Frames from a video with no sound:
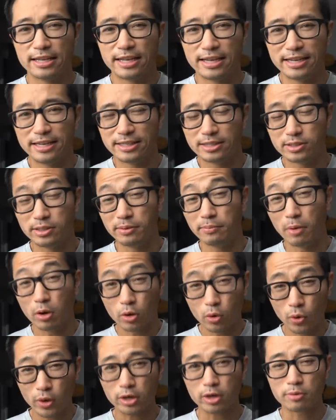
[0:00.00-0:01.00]
Getting in some
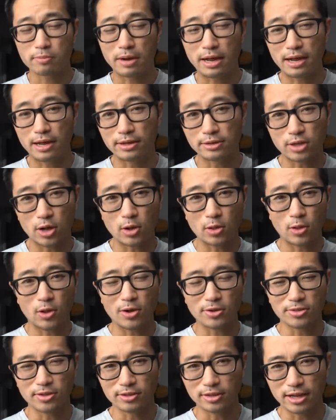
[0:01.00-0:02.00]
quicker miles
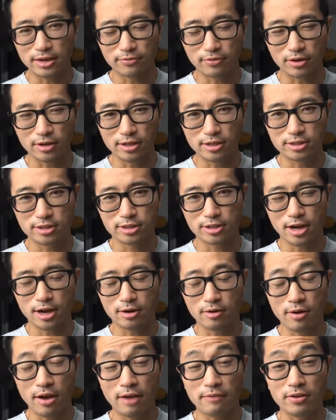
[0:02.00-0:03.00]
along the lakefront in
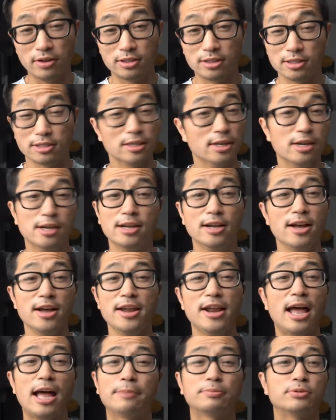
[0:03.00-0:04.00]
Chicago, having just
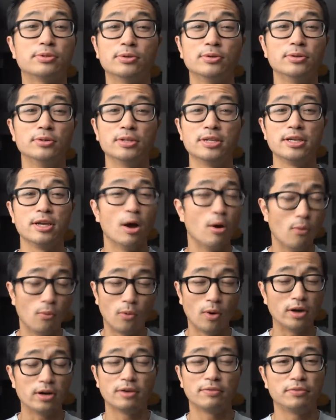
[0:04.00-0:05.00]
an absolutely
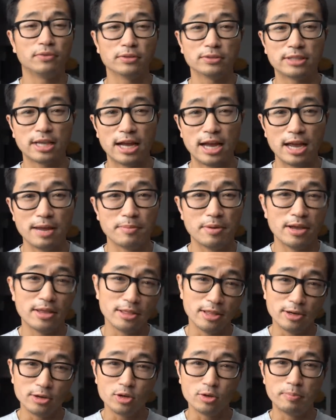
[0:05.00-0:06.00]
wonderful time
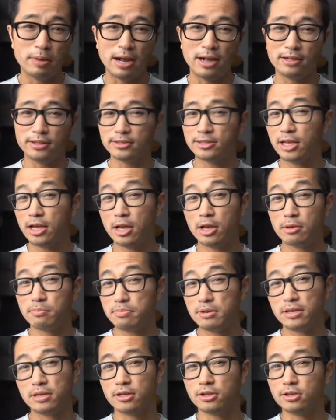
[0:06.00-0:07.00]
in the New Balance
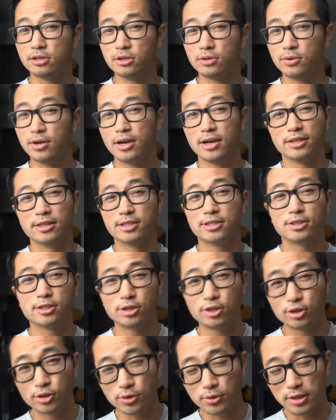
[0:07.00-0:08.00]
Beacon 2. This is
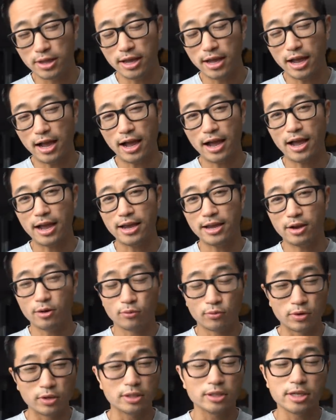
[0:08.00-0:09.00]
a shoe that I
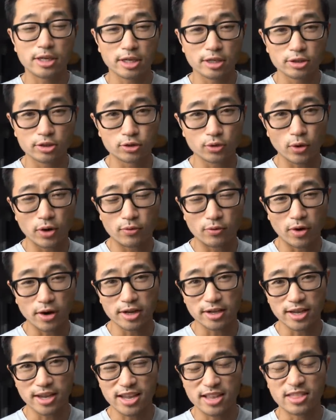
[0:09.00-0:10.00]
really enjoyed
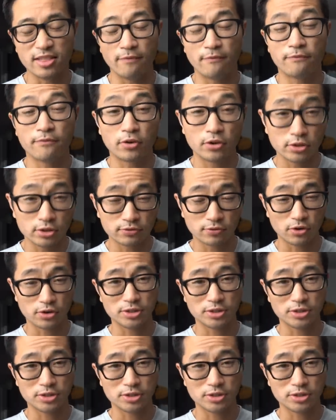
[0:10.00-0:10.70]
running in the first